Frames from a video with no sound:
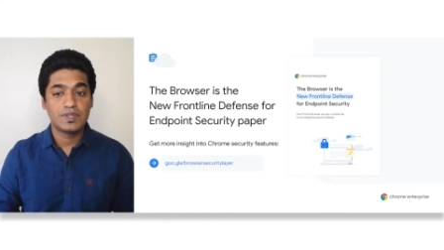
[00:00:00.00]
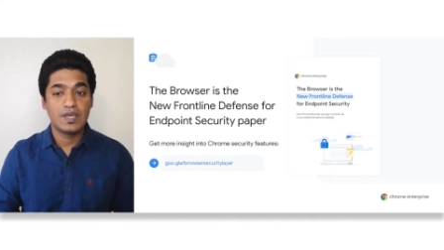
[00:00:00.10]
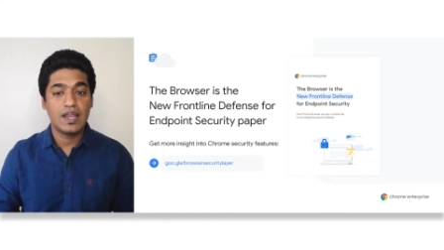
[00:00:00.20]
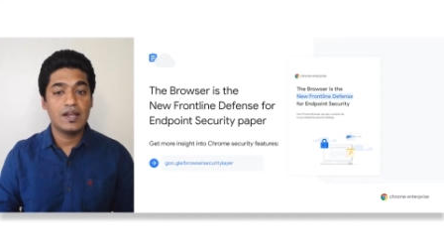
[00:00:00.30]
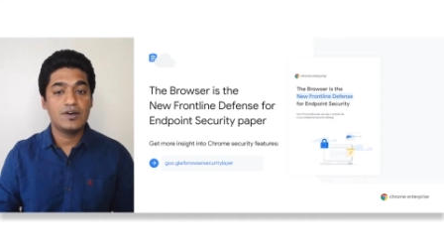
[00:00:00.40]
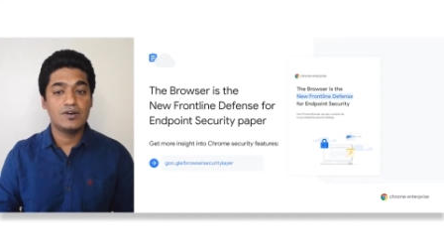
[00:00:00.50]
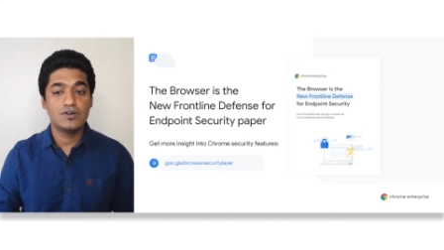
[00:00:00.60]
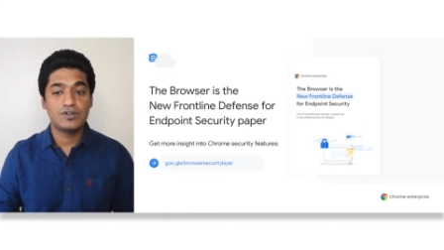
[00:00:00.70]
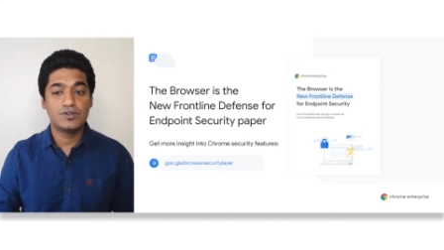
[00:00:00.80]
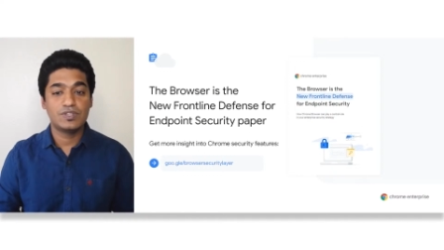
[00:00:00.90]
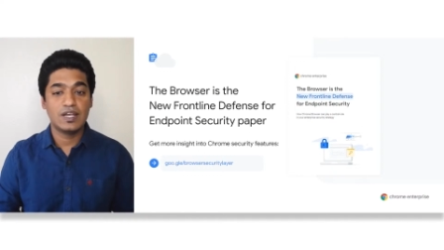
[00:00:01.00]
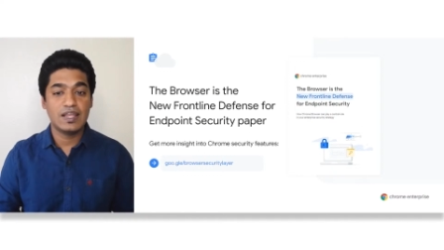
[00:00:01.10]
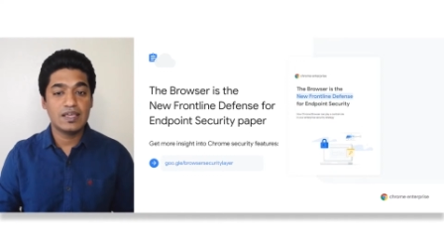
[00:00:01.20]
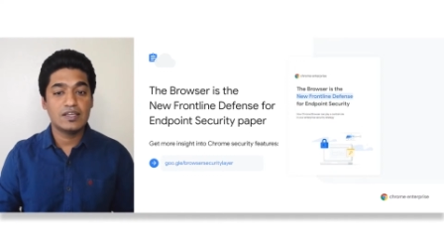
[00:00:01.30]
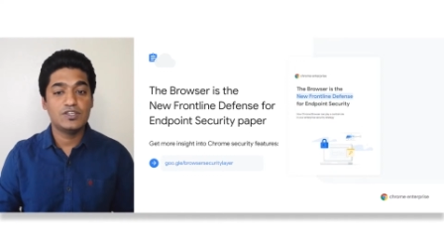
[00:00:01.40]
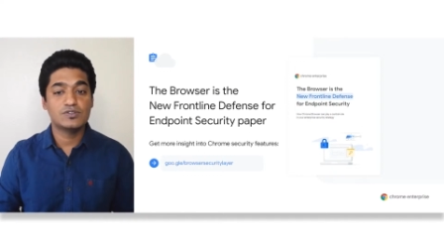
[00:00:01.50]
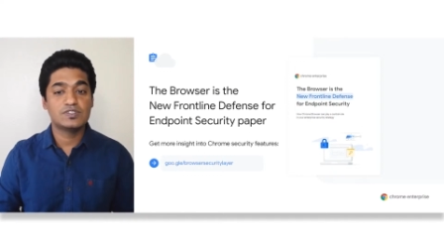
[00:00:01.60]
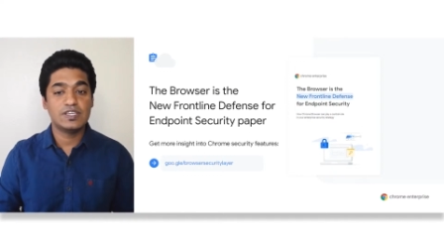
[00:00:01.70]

head to the link you see